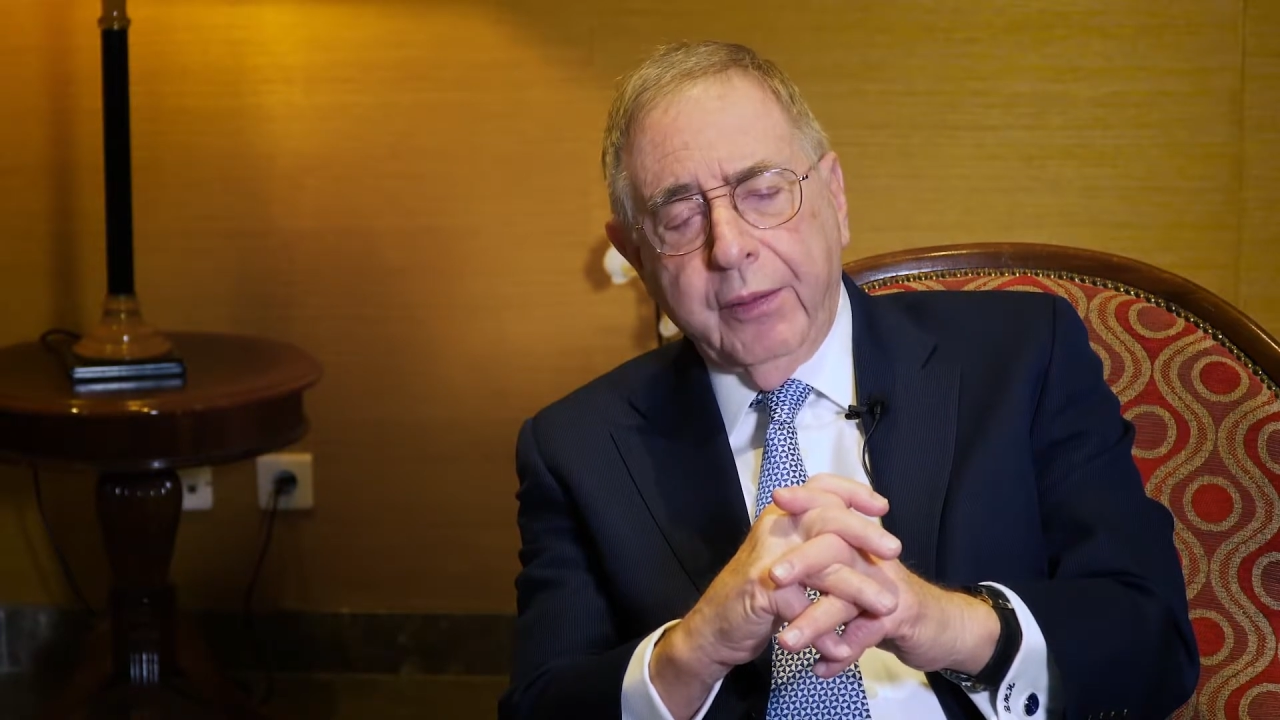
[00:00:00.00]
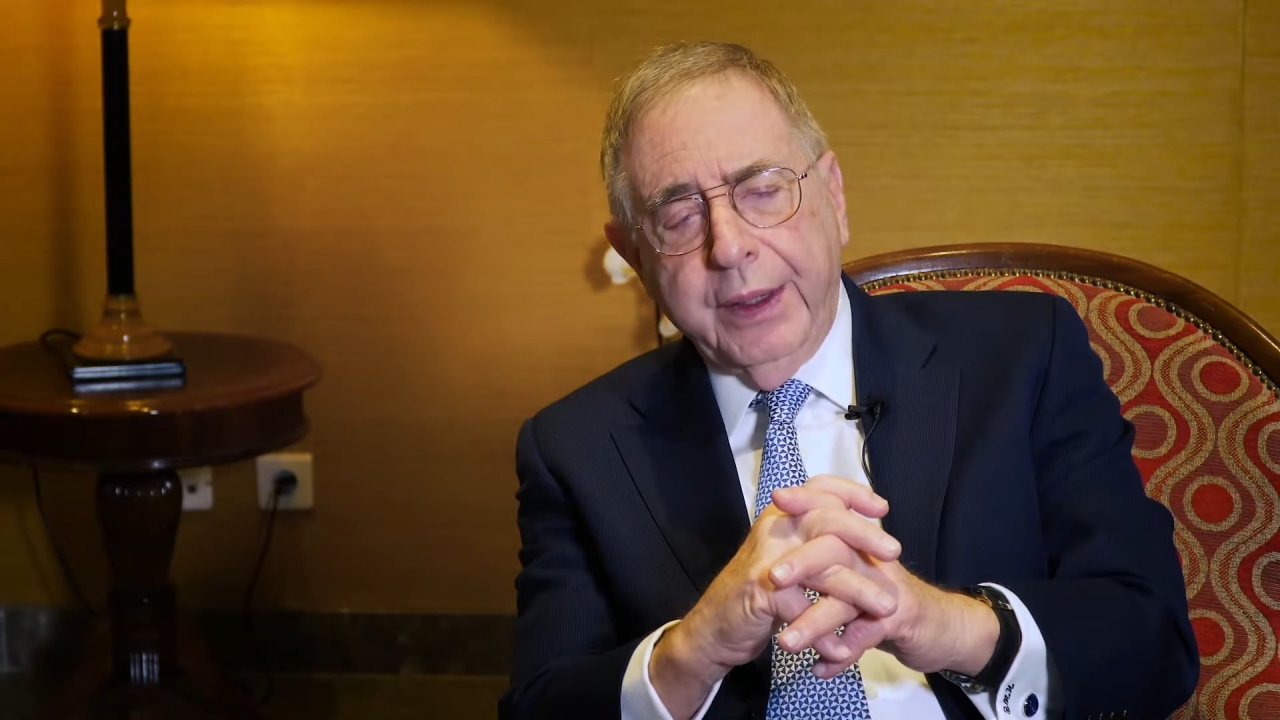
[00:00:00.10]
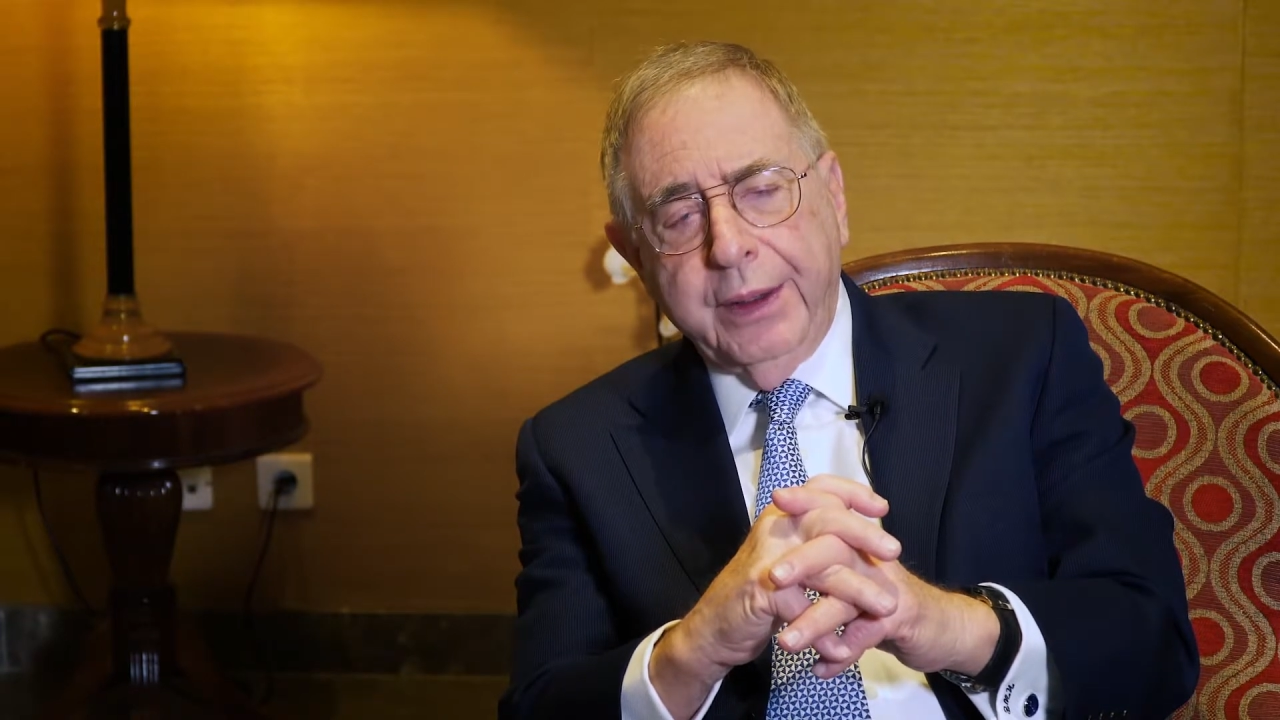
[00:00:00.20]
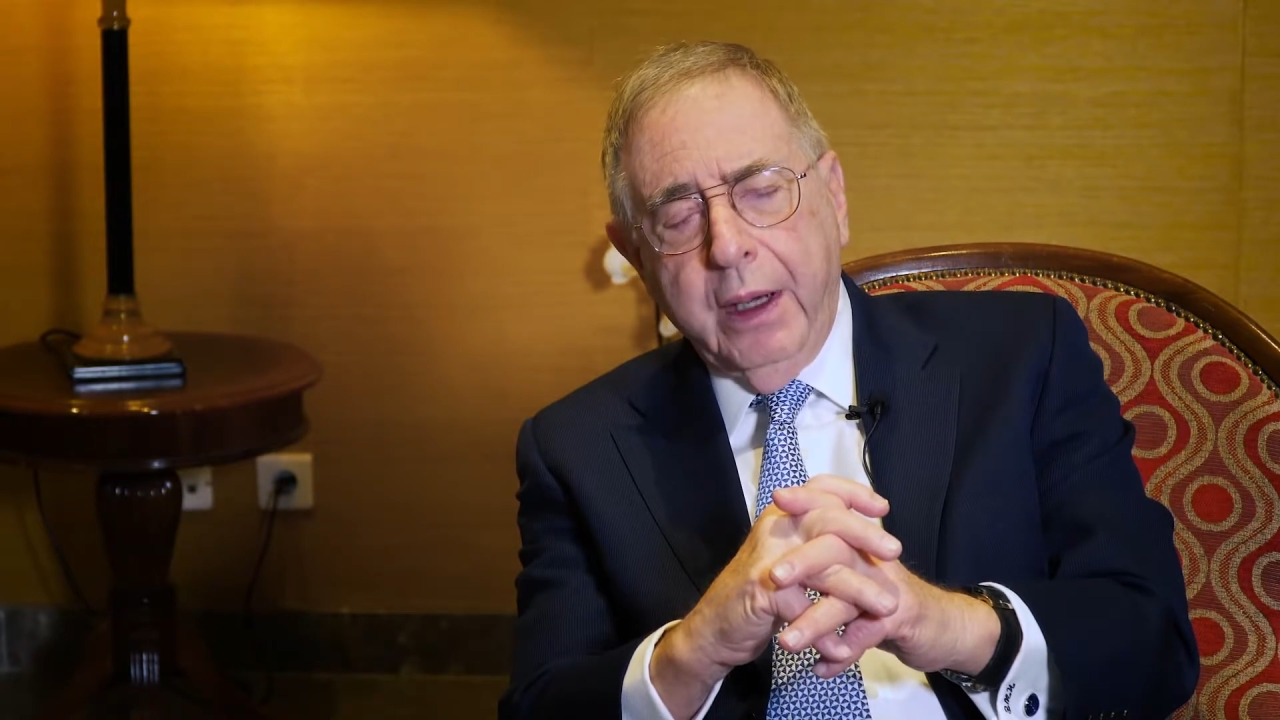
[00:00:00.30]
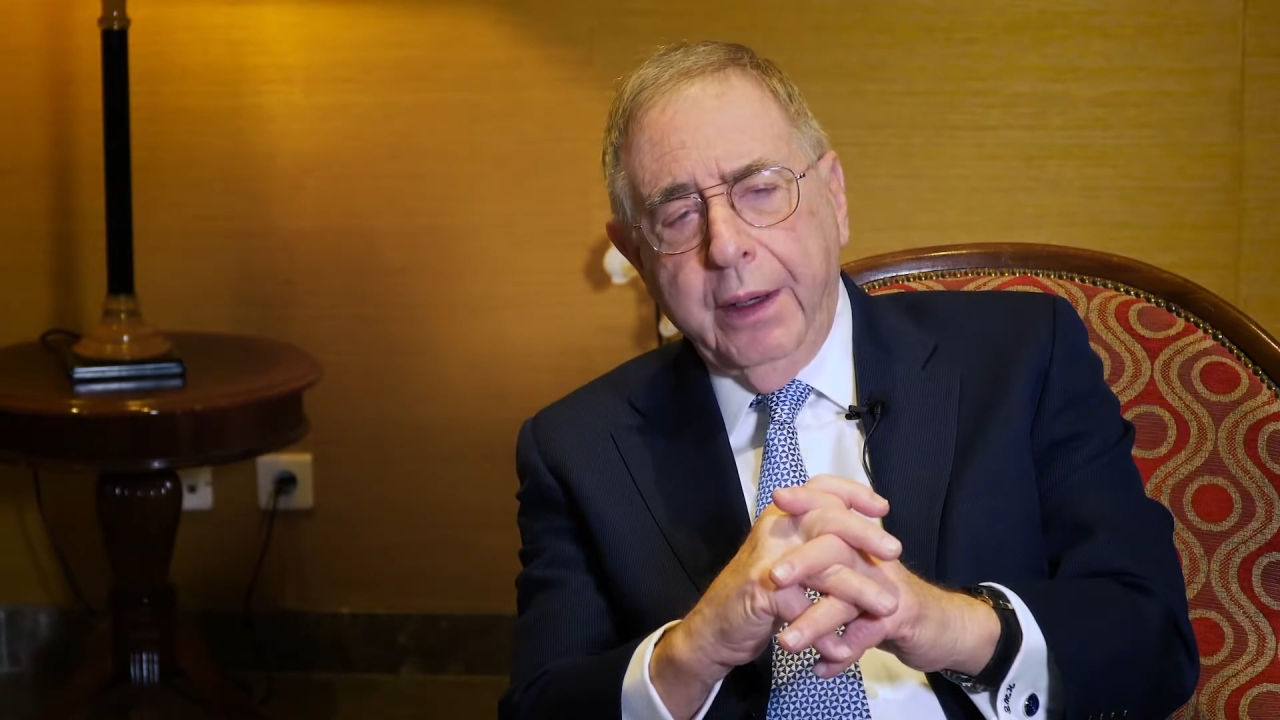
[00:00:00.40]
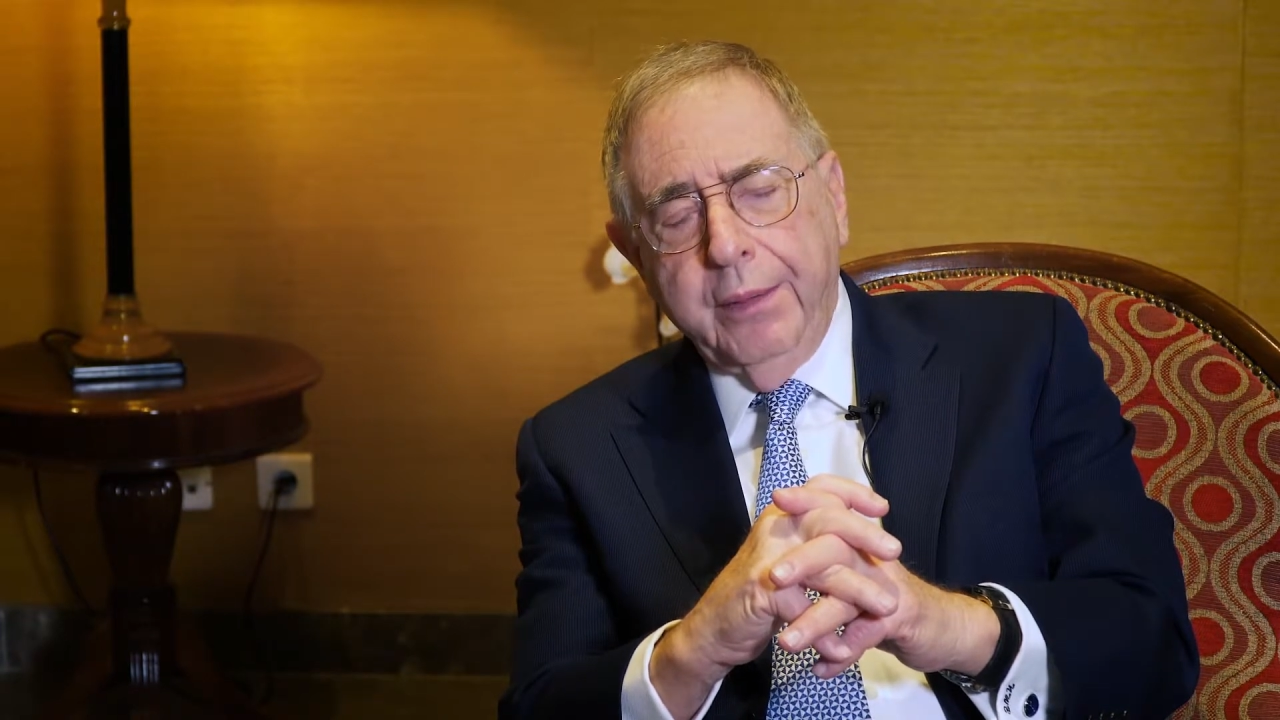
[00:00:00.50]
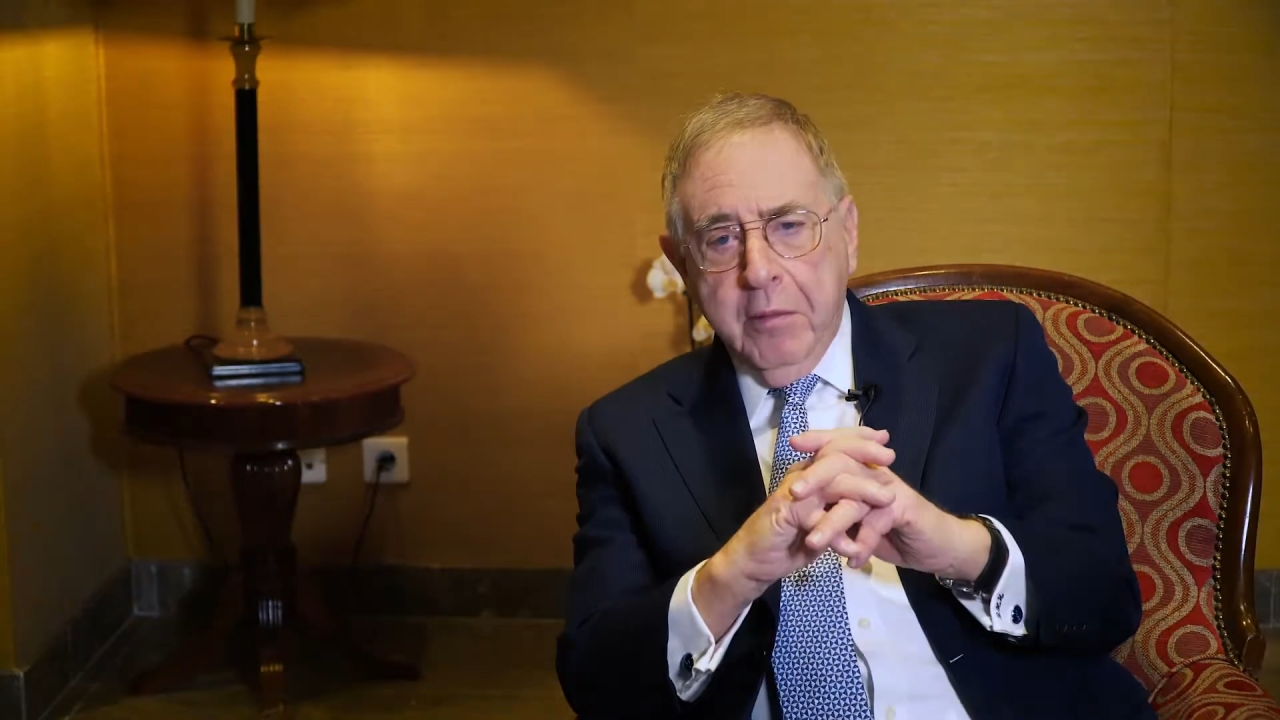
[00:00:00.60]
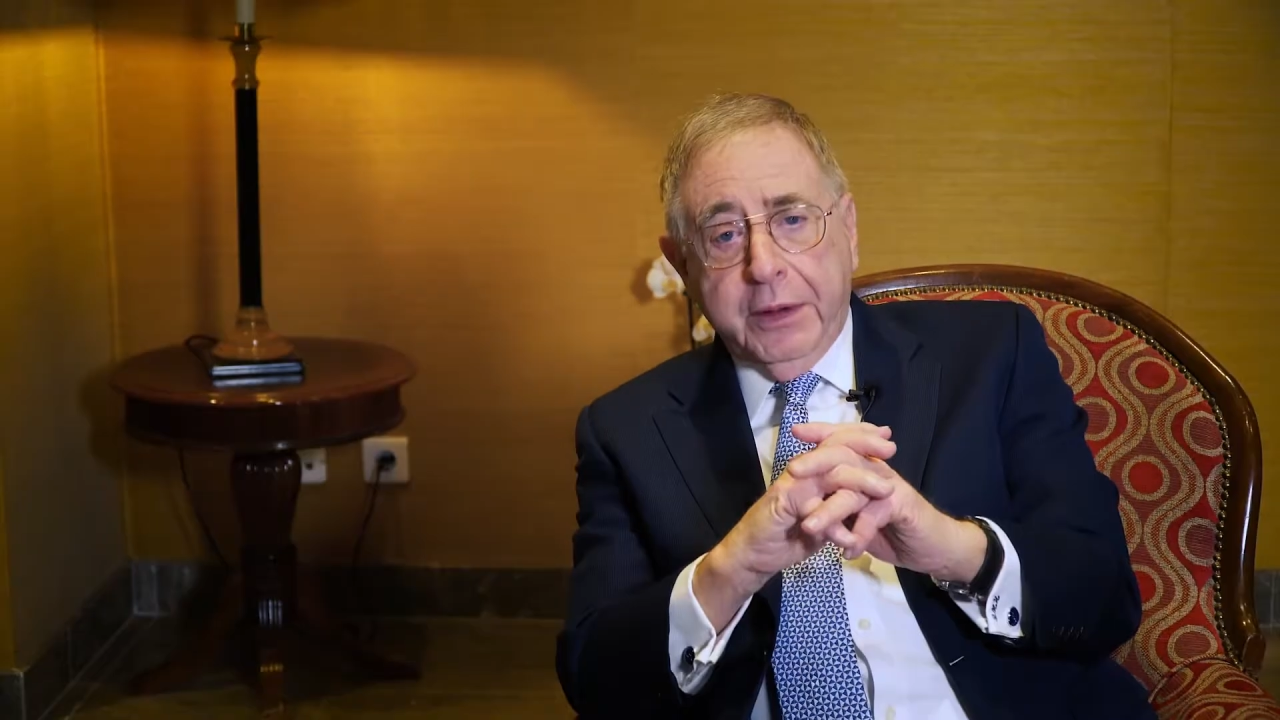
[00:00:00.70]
redone.